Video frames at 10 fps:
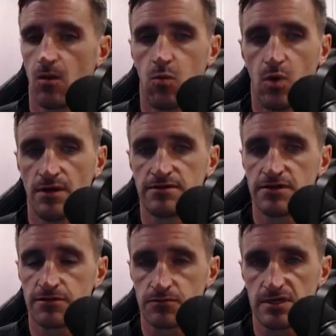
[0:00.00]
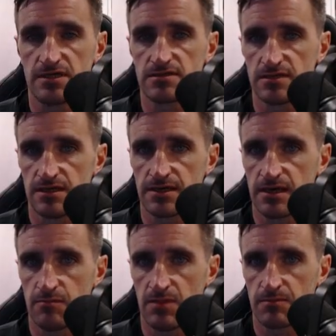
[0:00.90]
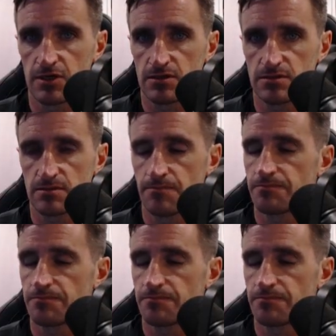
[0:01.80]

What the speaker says: 1 to 3 syndicate members,